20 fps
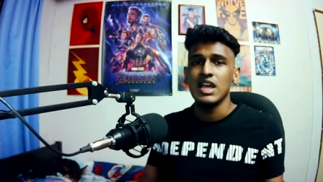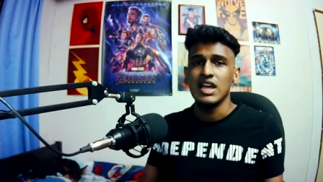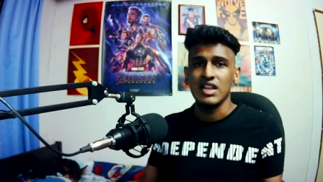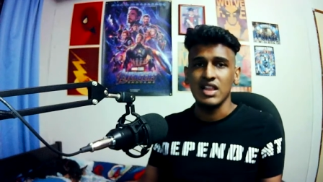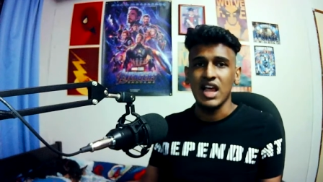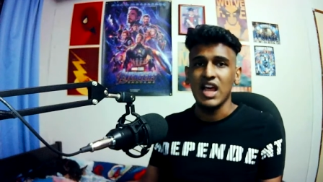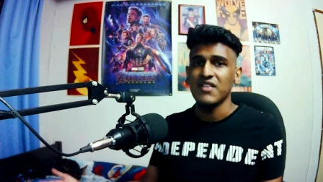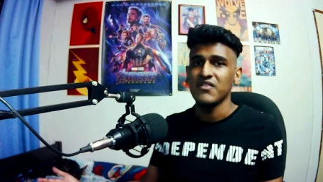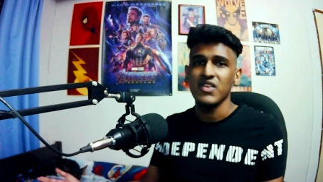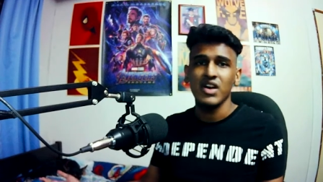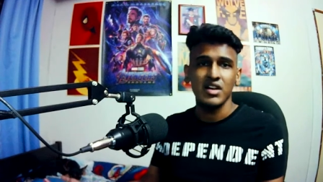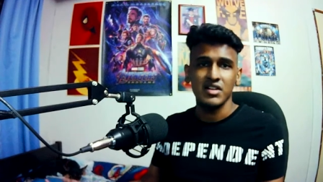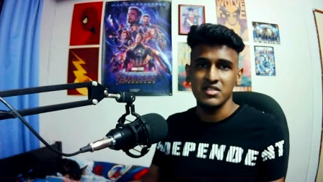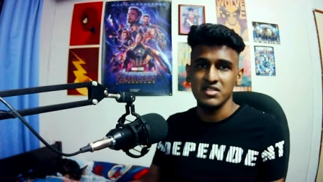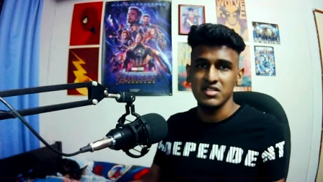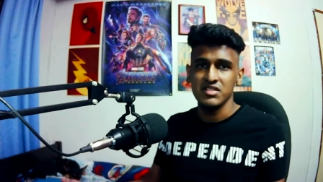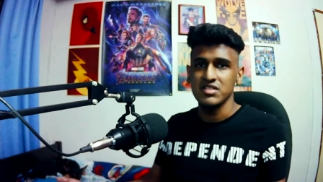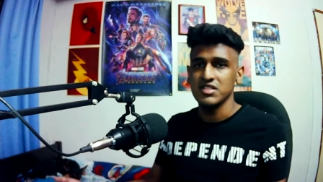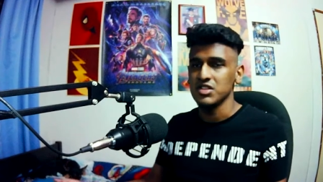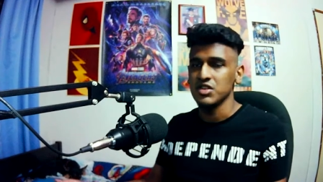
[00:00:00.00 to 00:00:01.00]
a laugh out
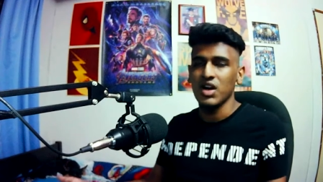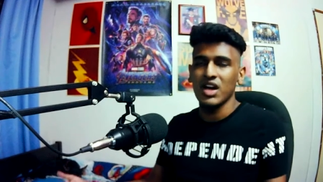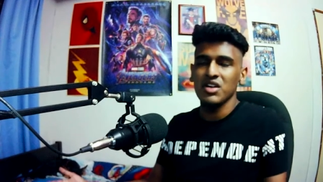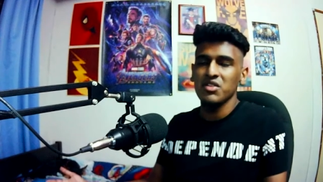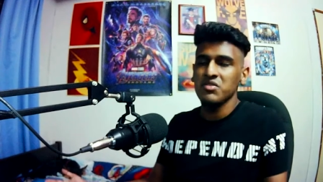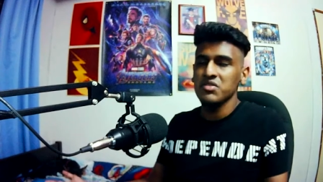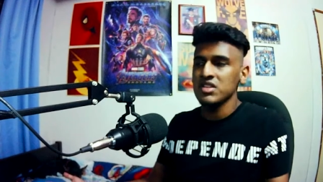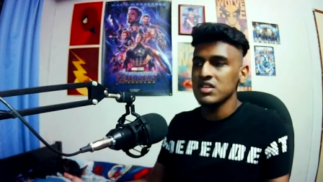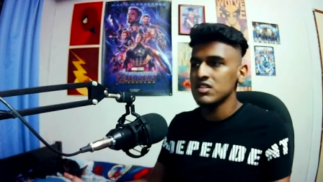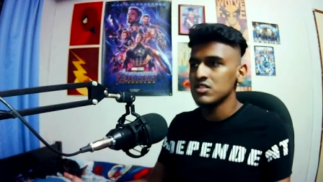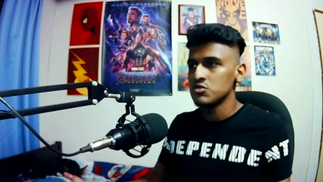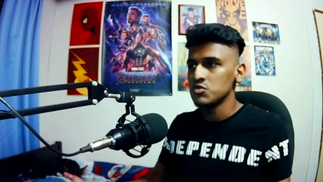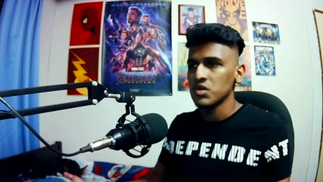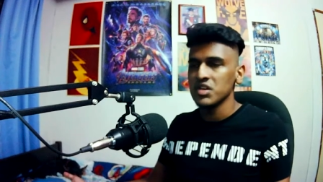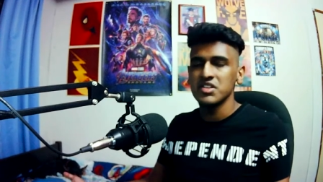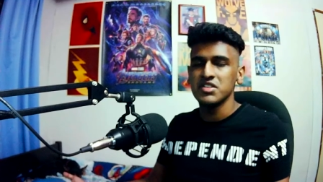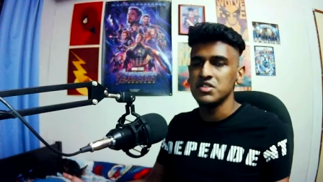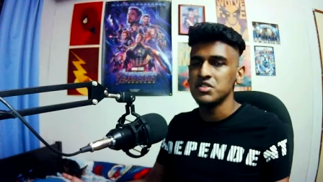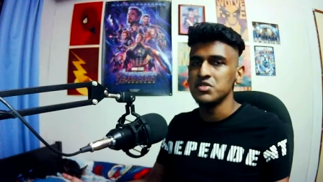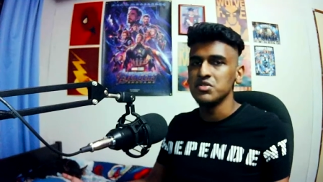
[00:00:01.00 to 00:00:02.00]
of this. You know, I don't think it's
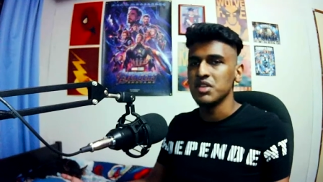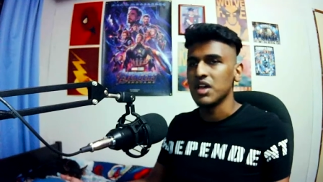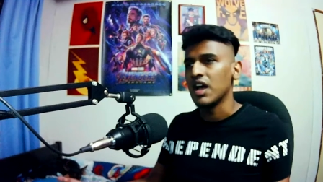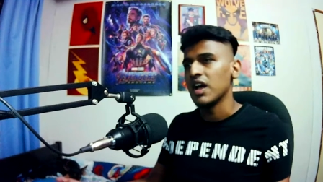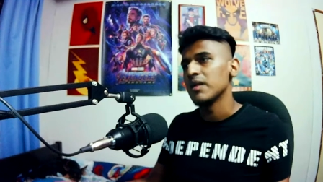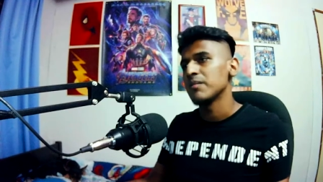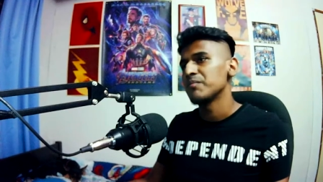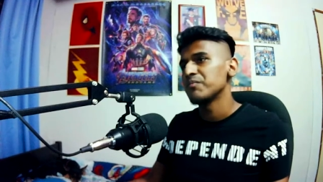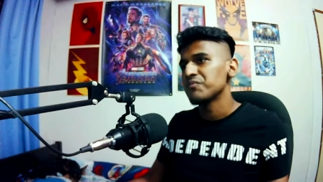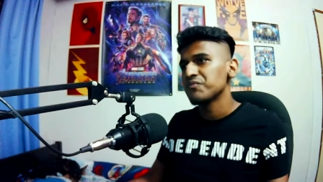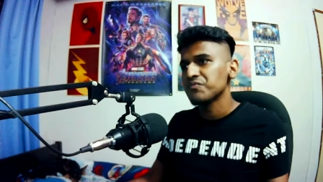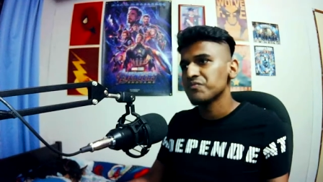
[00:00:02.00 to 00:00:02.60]
right to do that.